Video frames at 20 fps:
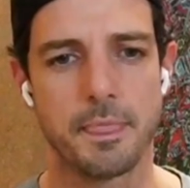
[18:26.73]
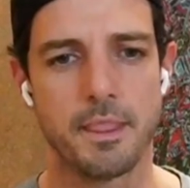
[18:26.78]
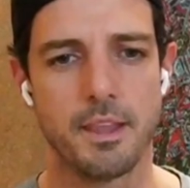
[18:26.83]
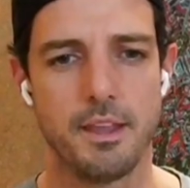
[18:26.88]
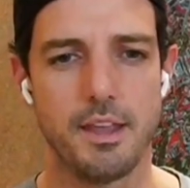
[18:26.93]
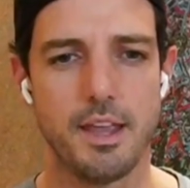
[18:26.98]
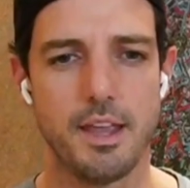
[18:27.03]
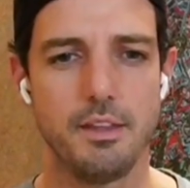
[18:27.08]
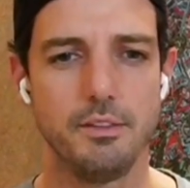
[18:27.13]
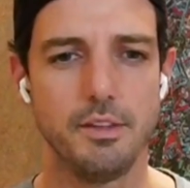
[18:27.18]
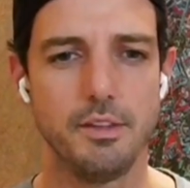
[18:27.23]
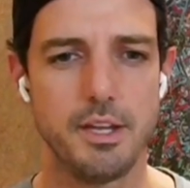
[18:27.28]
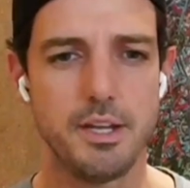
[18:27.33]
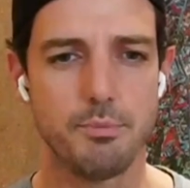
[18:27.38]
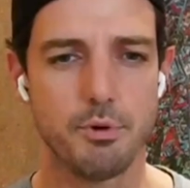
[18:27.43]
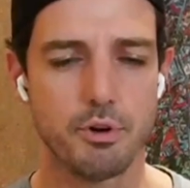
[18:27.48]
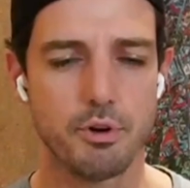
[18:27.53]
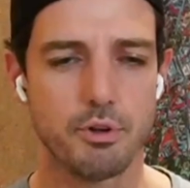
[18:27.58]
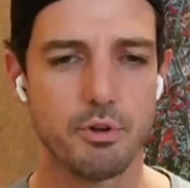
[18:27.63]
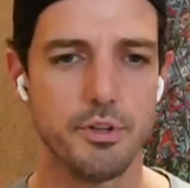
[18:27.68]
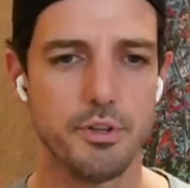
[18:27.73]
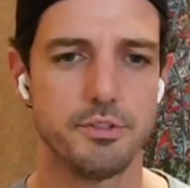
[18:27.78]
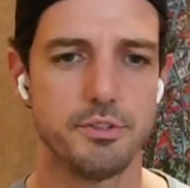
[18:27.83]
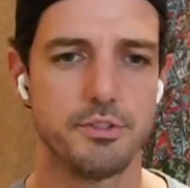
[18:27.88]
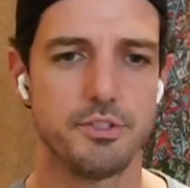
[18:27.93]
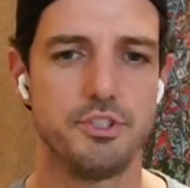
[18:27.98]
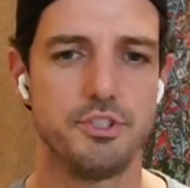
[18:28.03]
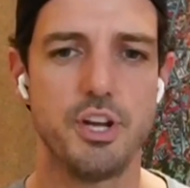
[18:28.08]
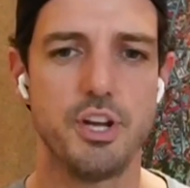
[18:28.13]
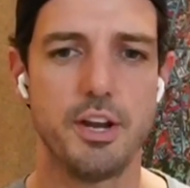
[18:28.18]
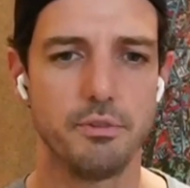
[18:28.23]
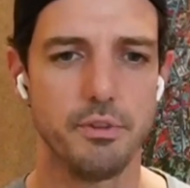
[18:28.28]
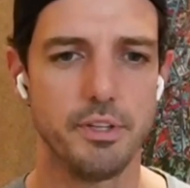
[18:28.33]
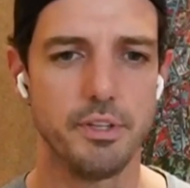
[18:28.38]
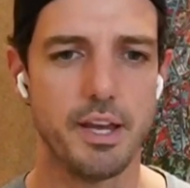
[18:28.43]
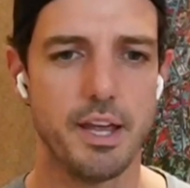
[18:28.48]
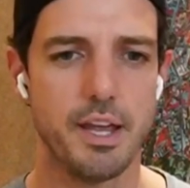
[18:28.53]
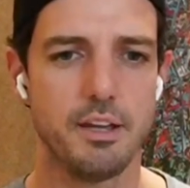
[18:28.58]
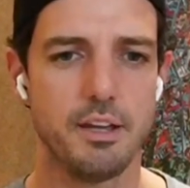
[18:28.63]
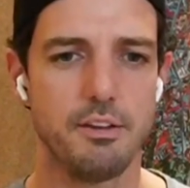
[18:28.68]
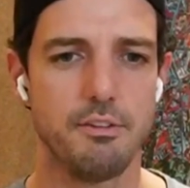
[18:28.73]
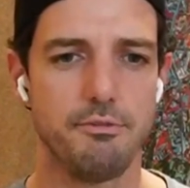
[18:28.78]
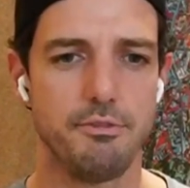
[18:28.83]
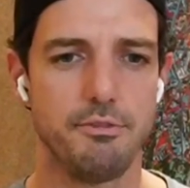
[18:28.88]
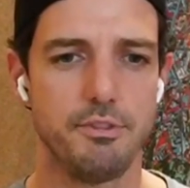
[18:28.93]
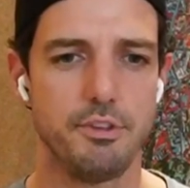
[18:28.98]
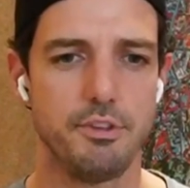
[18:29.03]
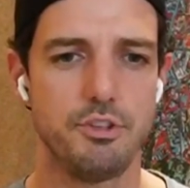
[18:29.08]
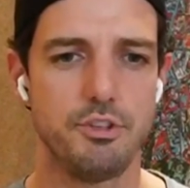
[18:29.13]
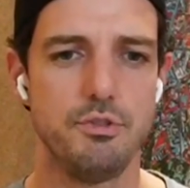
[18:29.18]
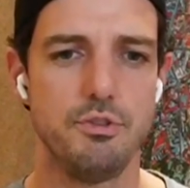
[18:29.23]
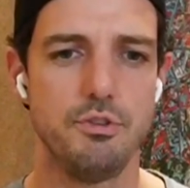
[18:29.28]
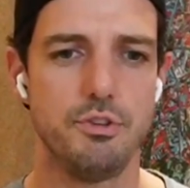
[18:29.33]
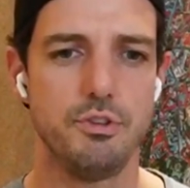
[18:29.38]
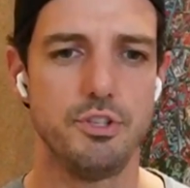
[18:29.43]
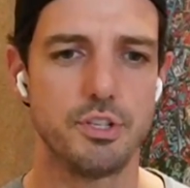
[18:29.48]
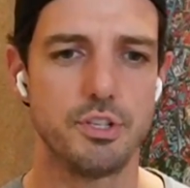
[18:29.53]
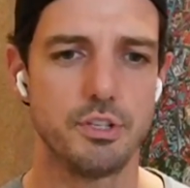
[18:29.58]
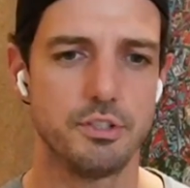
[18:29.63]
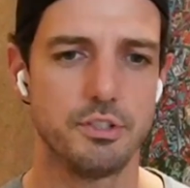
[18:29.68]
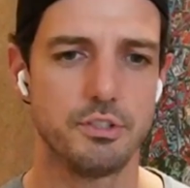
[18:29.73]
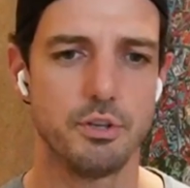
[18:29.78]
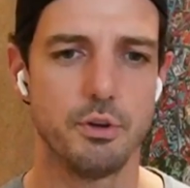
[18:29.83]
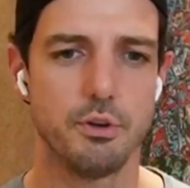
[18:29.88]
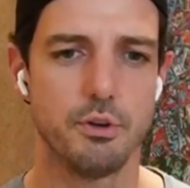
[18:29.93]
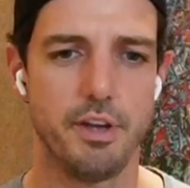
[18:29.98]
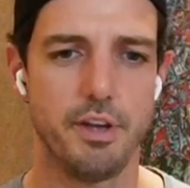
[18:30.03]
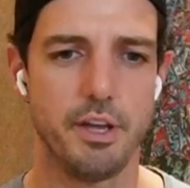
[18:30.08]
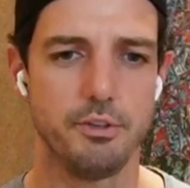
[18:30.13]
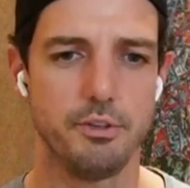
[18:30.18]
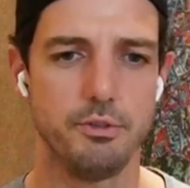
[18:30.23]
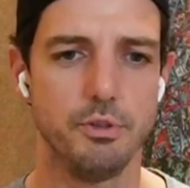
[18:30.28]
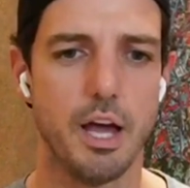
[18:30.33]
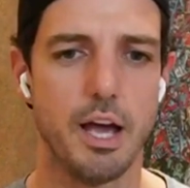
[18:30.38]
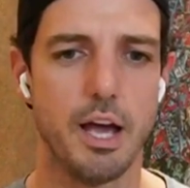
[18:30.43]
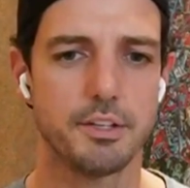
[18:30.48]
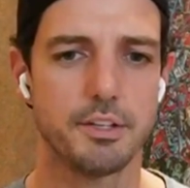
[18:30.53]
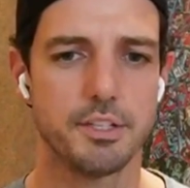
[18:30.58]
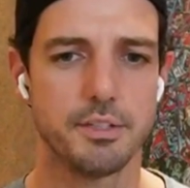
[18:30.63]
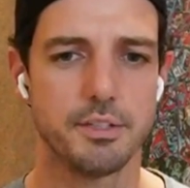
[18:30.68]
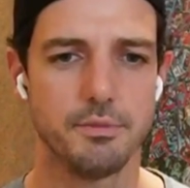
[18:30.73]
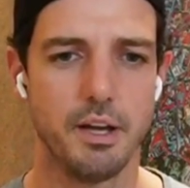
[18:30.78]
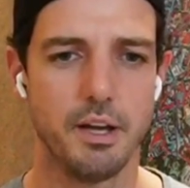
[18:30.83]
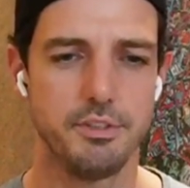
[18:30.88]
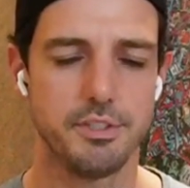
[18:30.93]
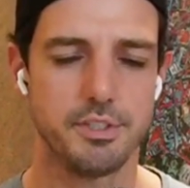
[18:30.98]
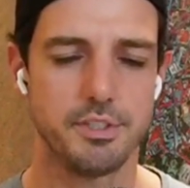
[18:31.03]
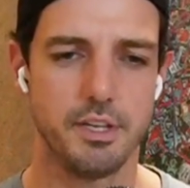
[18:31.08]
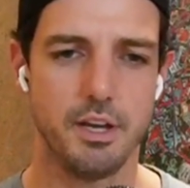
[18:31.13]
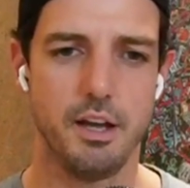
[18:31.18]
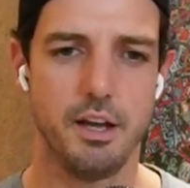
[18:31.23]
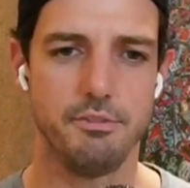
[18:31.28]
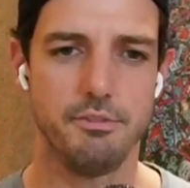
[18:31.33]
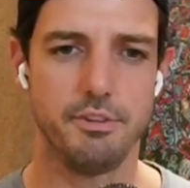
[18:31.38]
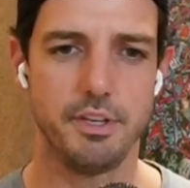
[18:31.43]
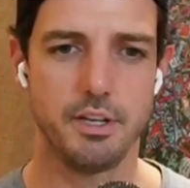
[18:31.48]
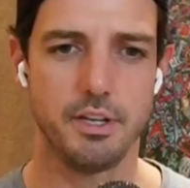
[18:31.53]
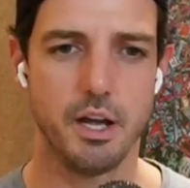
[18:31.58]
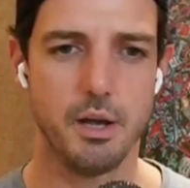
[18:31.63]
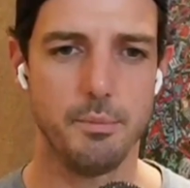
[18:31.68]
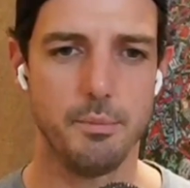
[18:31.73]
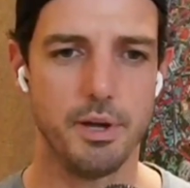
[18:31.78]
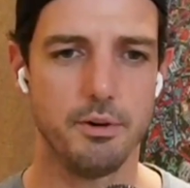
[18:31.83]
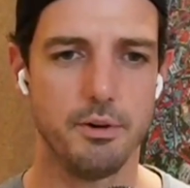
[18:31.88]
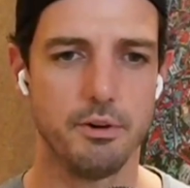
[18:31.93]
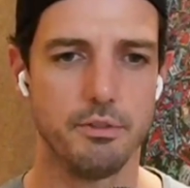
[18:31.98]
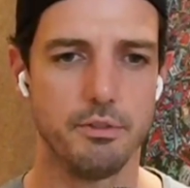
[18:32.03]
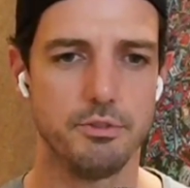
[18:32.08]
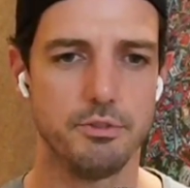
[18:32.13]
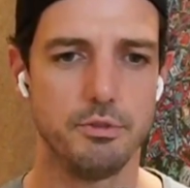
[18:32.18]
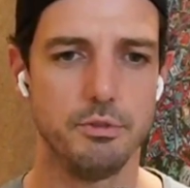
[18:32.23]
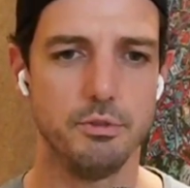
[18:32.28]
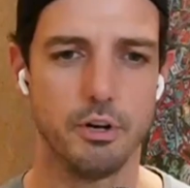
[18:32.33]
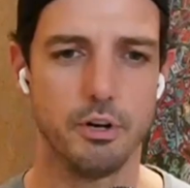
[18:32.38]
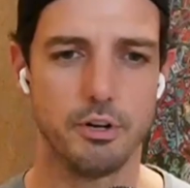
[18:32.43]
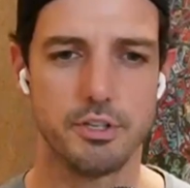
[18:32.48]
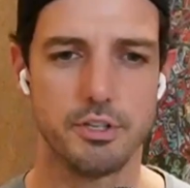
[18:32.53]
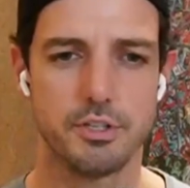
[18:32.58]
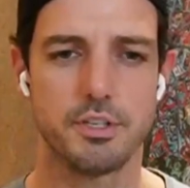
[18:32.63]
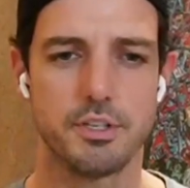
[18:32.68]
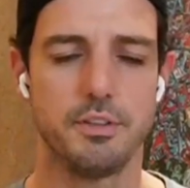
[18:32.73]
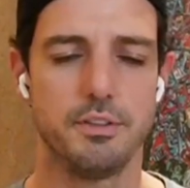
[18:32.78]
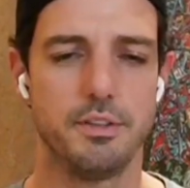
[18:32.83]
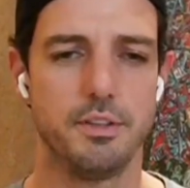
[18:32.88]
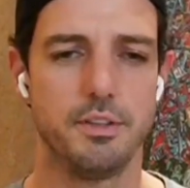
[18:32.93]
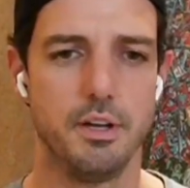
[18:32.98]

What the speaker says: And lending protocols generally have huge total value locked. Obviously, Aave and Compound are the two largest.